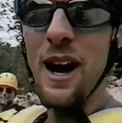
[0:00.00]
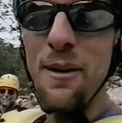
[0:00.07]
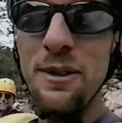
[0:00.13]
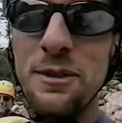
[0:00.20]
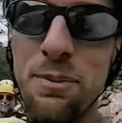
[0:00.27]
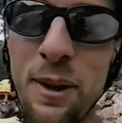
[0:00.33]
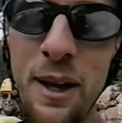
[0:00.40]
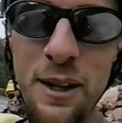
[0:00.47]
an eye
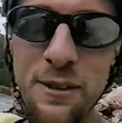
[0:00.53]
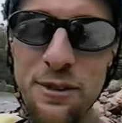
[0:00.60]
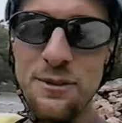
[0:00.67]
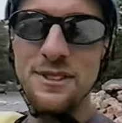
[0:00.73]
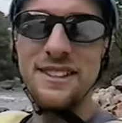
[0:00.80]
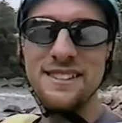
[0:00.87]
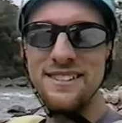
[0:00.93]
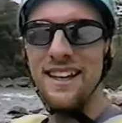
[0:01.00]
out for that in the
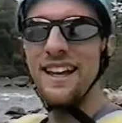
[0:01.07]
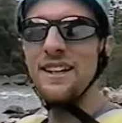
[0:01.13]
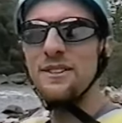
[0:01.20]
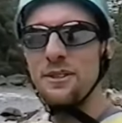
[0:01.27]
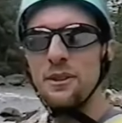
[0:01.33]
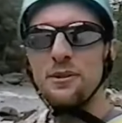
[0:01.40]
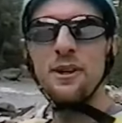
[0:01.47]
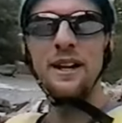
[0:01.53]
future.
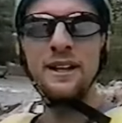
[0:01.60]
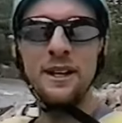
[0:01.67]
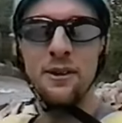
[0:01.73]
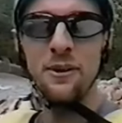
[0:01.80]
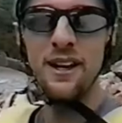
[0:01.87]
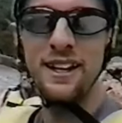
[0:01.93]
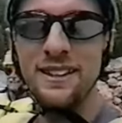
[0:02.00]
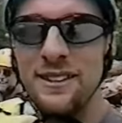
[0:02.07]
So if you're gonna
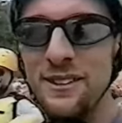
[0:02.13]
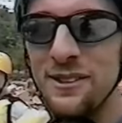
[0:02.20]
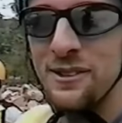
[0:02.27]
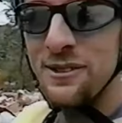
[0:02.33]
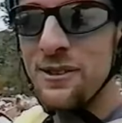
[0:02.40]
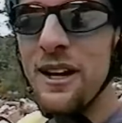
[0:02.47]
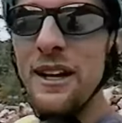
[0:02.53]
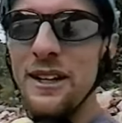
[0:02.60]
go do
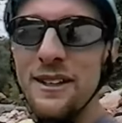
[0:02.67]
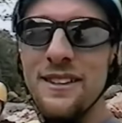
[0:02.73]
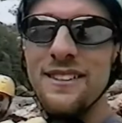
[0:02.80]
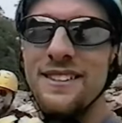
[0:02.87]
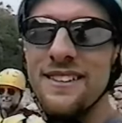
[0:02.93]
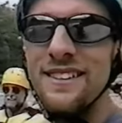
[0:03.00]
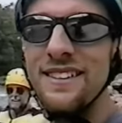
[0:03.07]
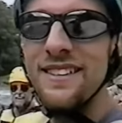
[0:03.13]
the
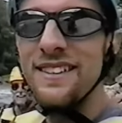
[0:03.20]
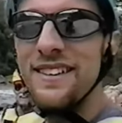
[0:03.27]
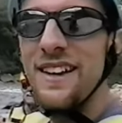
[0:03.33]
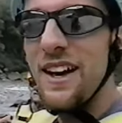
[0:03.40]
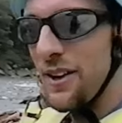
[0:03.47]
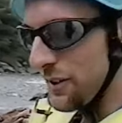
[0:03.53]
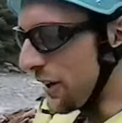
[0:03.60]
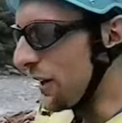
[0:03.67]
upscaling,
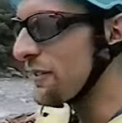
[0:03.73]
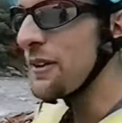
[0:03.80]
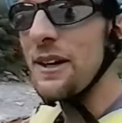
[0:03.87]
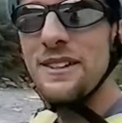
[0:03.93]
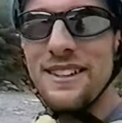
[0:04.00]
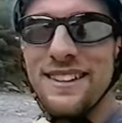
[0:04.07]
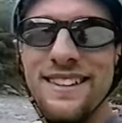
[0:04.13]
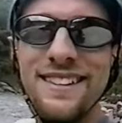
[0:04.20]
I would go with
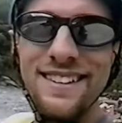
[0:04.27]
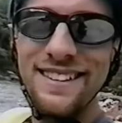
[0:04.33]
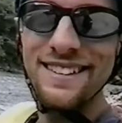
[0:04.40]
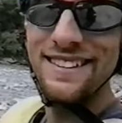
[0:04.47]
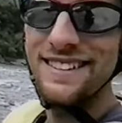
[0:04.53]
the YITROX